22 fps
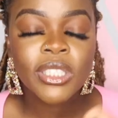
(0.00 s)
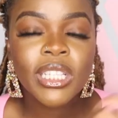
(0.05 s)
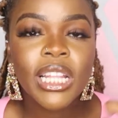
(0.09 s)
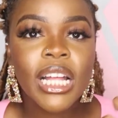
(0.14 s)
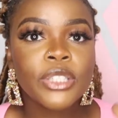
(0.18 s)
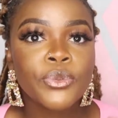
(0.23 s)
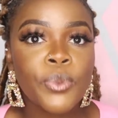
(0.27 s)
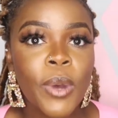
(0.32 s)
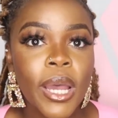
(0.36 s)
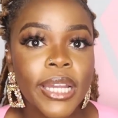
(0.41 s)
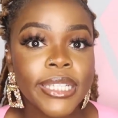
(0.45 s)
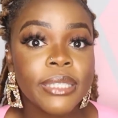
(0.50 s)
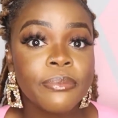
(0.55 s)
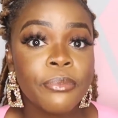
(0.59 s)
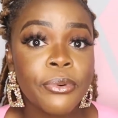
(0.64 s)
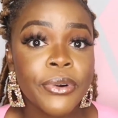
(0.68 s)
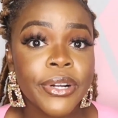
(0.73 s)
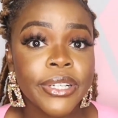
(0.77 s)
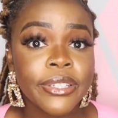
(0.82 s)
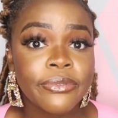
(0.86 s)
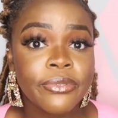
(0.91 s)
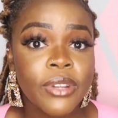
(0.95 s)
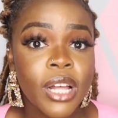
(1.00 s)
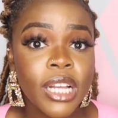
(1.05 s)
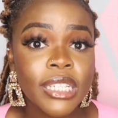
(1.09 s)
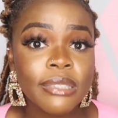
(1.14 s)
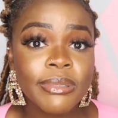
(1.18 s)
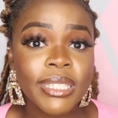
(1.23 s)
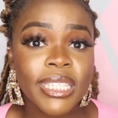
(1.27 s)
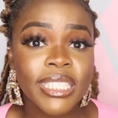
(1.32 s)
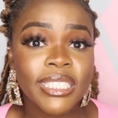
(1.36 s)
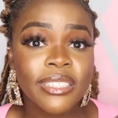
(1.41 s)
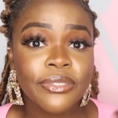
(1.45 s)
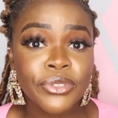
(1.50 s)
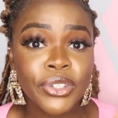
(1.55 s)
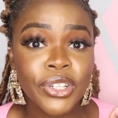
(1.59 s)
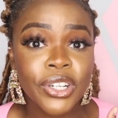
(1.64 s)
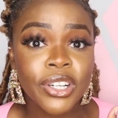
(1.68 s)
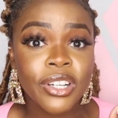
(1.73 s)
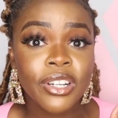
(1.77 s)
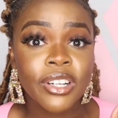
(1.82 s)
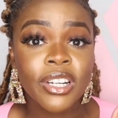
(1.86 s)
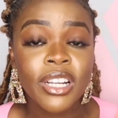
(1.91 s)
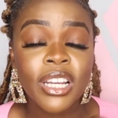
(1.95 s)
So that's why it's important to floss, because if
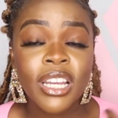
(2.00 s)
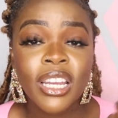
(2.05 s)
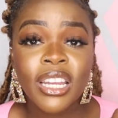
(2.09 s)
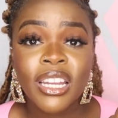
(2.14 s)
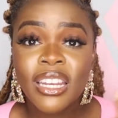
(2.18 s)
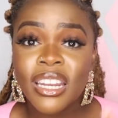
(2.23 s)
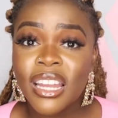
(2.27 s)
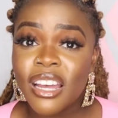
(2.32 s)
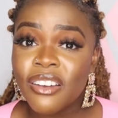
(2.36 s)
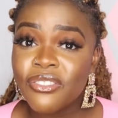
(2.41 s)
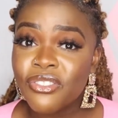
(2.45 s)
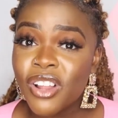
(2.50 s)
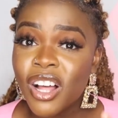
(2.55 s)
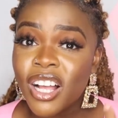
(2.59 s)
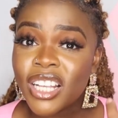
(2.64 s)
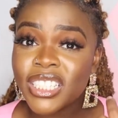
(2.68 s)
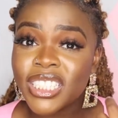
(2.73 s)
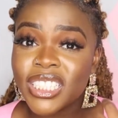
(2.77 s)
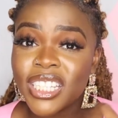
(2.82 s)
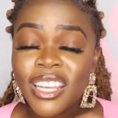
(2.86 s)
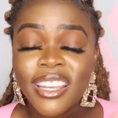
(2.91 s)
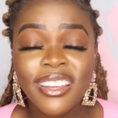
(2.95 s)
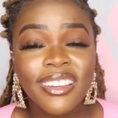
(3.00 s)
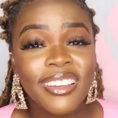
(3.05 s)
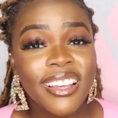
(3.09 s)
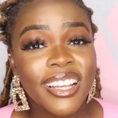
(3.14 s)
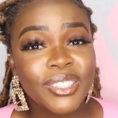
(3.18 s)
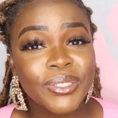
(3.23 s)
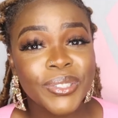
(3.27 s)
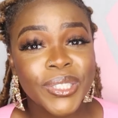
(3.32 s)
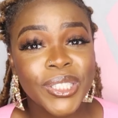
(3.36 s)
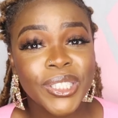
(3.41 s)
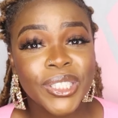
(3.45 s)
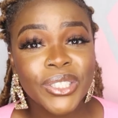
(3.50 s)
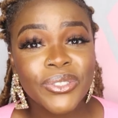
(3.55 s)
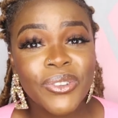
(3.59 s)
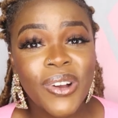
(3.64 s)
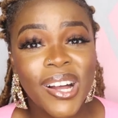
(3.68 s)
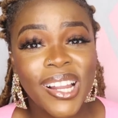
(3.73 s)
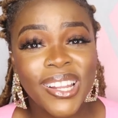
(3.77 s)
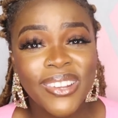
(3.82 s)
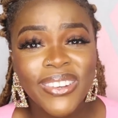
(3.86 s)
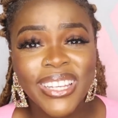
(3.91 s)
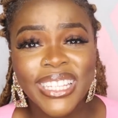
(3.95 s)
you're not flossing, guess what you're
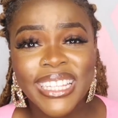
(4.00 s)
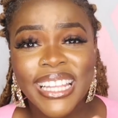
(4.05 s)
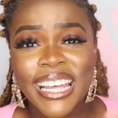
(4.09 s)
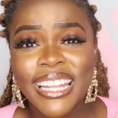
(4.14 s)
swallowing?